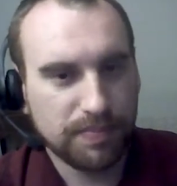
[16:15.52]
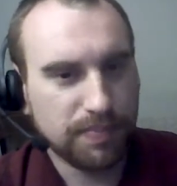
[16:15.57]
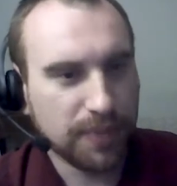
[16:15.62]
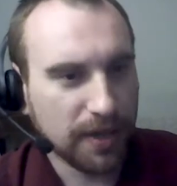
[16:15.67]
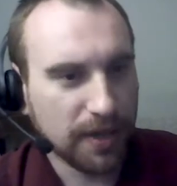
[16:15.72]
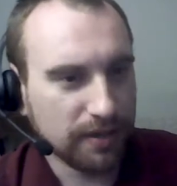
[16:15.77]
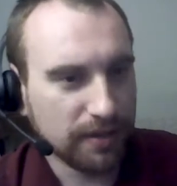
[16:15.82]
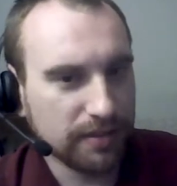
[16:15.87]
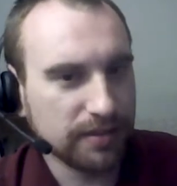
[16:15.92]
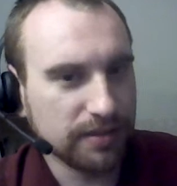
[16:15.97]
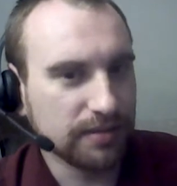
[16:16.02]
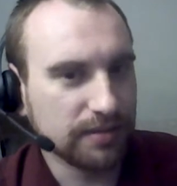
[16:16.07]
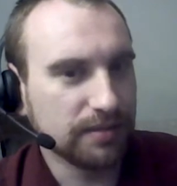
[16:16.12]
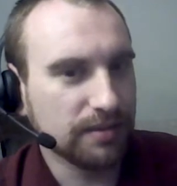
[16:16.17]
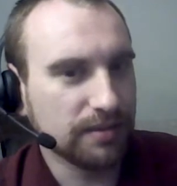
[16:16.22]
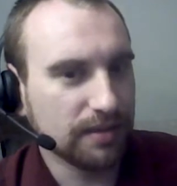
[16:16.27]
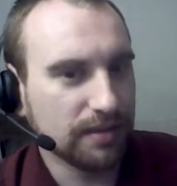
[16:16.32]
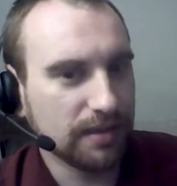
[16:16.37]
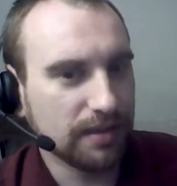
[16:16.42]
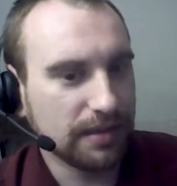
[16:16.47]
punk and
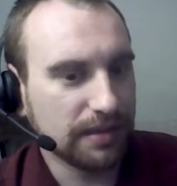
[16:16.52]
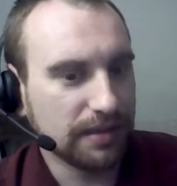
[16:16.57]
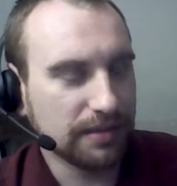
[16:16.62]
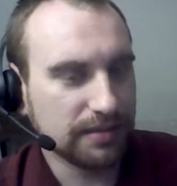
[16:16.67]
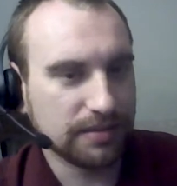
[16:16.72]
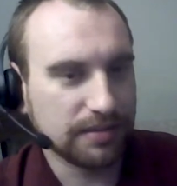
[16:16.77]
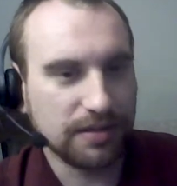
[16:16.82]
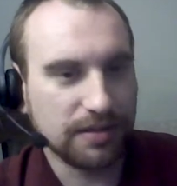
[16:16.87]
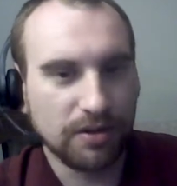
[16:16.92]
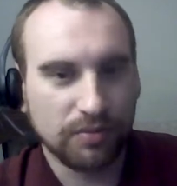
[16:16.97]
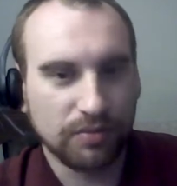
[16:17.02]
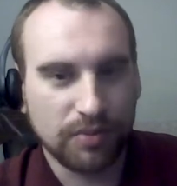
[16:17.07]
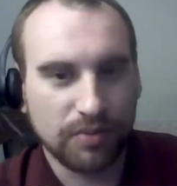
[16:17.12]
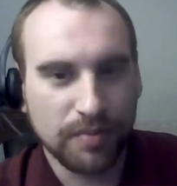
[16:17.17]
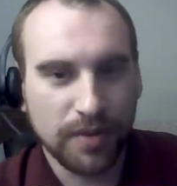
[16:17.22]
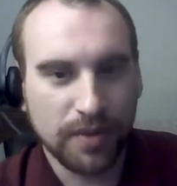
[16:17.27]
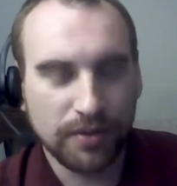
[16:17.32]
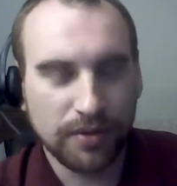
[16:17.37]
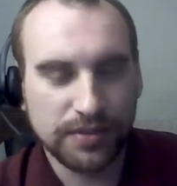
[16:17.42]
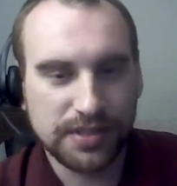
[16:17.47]

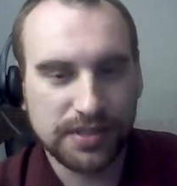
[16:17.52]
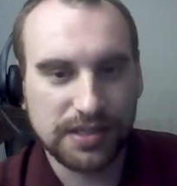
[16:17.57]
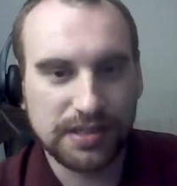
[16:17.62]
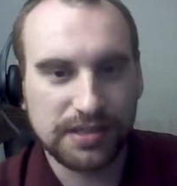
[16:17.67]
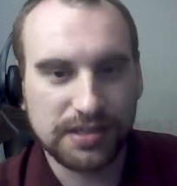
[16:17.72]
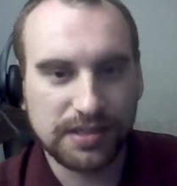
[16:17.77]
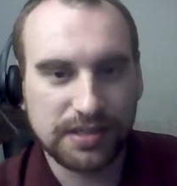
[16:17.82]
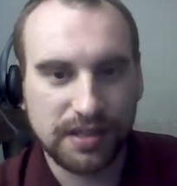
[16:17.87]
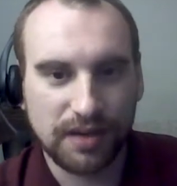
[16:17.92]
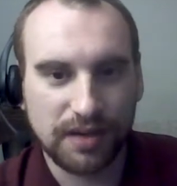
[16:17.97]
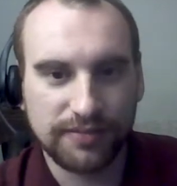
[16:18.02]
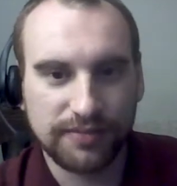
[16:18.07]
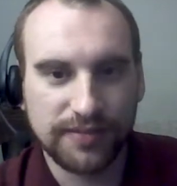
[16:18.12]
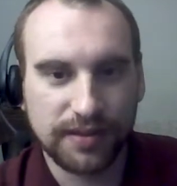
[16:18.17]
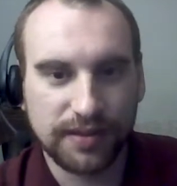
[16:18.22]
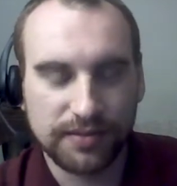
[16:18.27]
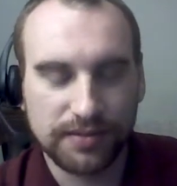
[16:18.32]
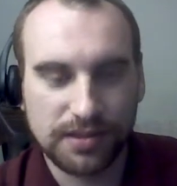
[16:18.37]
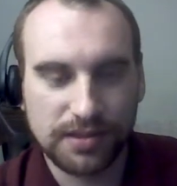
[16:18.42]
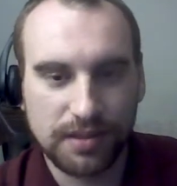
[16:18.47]
Ramones-y stuff
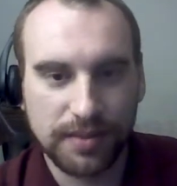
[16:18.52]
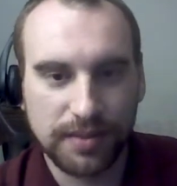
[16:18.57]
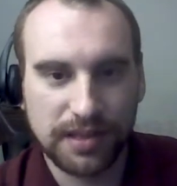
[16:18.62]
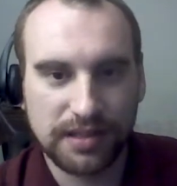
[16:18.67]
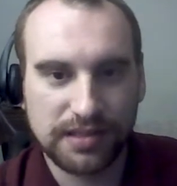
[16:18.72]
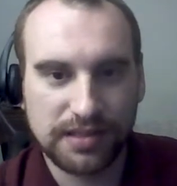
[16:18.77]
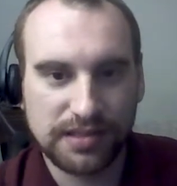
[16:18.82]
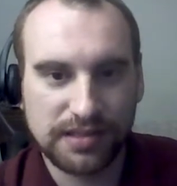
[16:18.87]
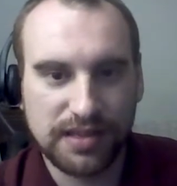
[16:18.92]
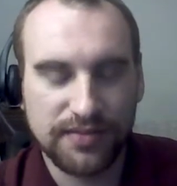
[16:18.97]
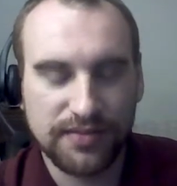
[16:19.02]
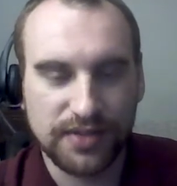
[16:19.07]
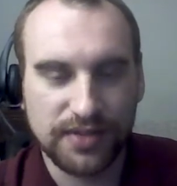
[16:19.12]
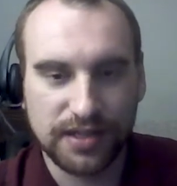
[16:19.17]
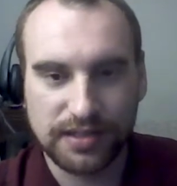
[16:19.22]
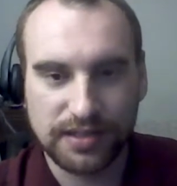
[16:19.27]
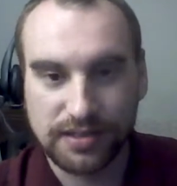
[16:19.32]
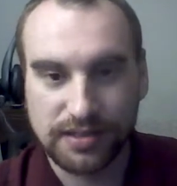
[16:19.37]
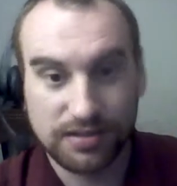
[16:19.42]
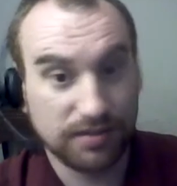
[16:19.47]
that was coming in the
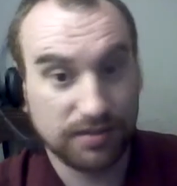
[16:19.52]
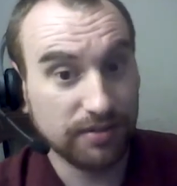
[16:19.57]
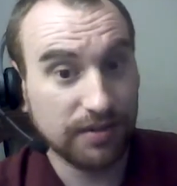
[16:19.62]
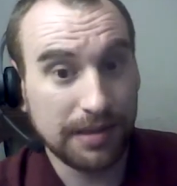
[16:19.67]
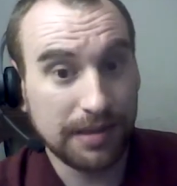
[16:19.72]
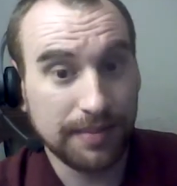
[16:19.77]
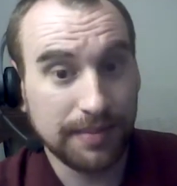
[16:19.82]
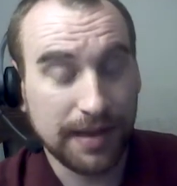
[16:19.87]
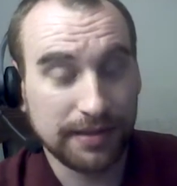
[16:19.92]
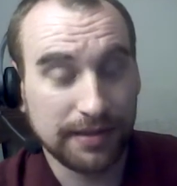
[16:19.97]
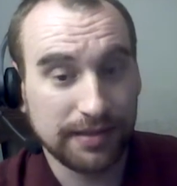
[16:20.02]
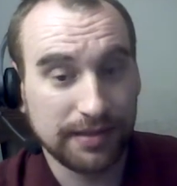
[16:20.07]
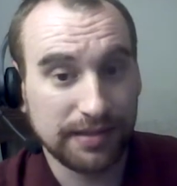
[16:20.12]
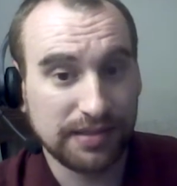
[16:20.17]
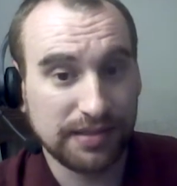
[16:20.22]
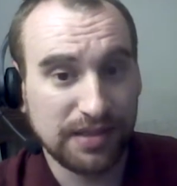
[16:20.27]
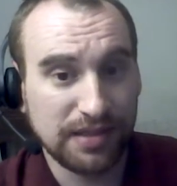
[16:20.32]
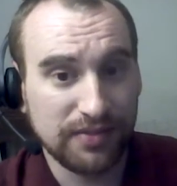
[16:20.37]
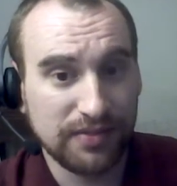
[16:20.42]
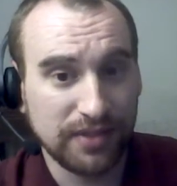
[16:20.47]
70s. So you're already bound to
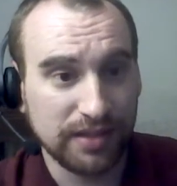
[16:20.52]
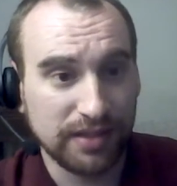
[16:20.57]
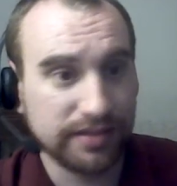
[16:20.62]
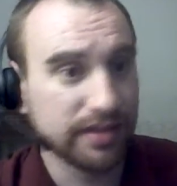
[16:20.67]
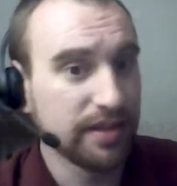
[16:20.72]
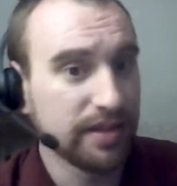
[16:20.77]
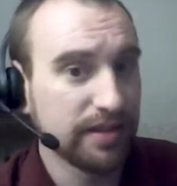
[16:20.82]
the 70s.